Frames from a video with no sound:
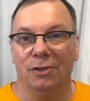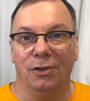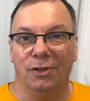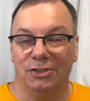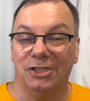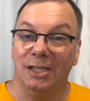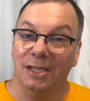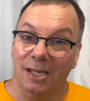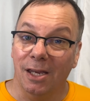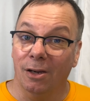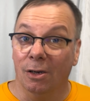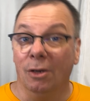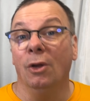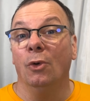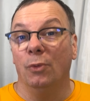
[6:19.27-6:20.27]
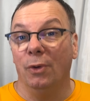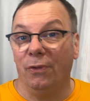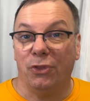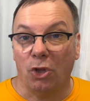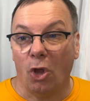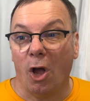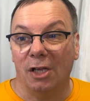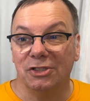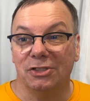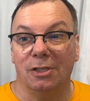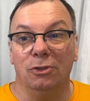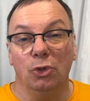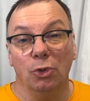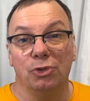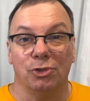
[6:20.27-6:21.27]
You can see here, we've tossed a
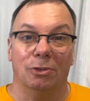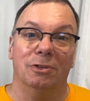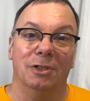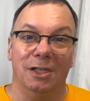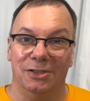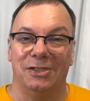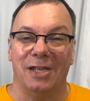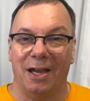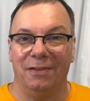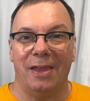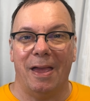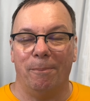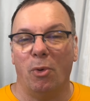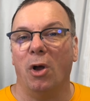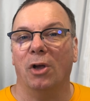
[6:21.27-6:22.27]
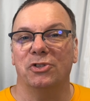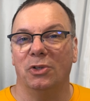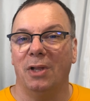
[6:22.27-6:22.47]
neutral inside that box.